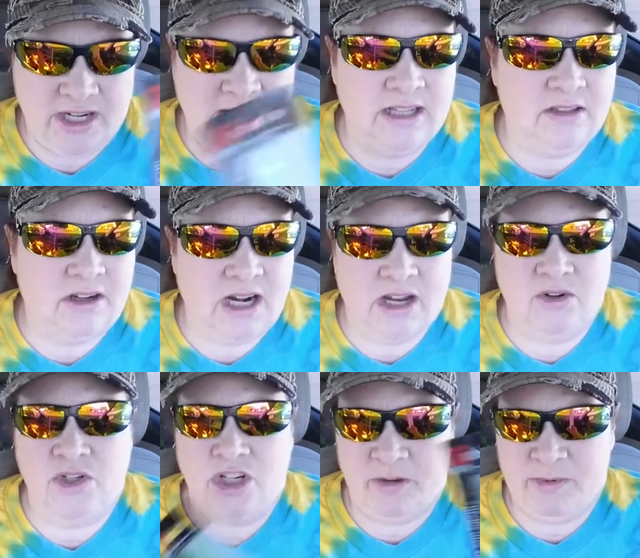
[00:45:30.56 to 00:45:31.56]
a dollar.
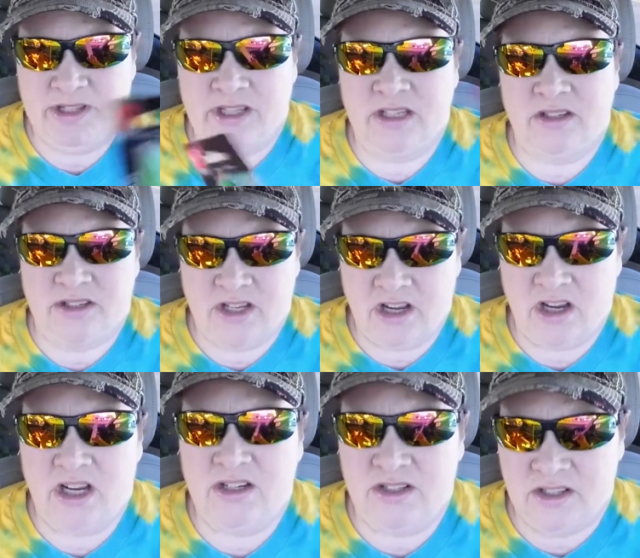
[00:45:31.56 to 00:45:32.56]
How sharp is it? Does it
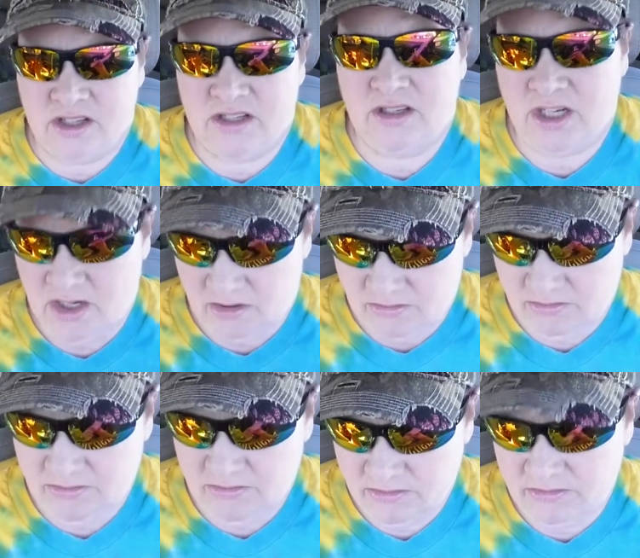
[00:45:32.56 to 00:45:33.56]
cut? Does it, you know,
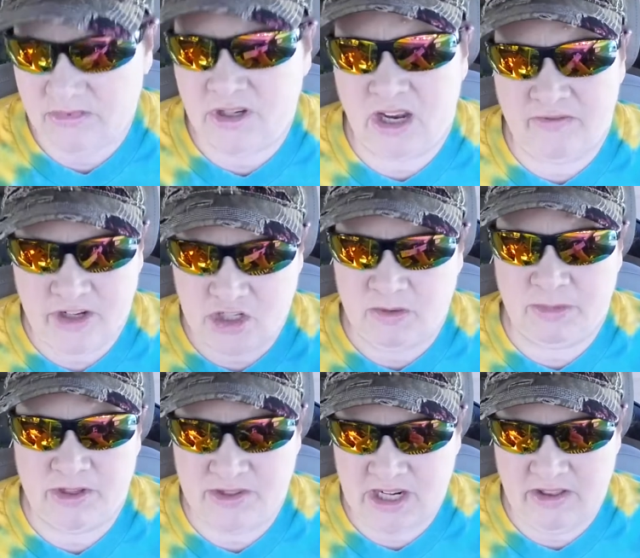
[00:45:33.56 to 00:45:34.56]
cut
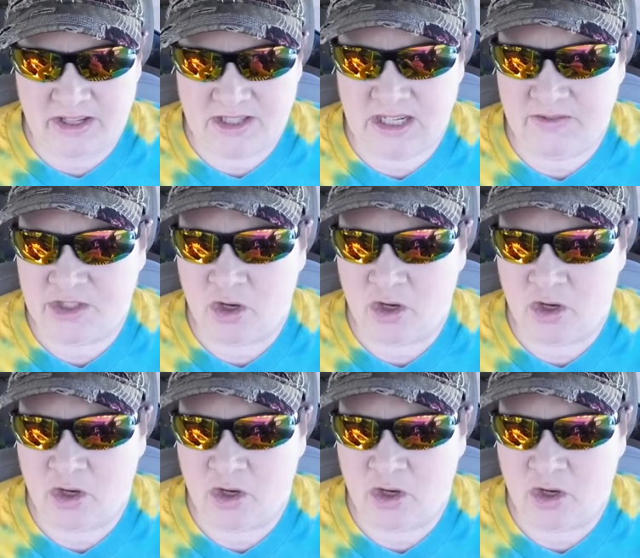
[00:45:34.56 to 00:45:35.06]
vegetables and all that stuff?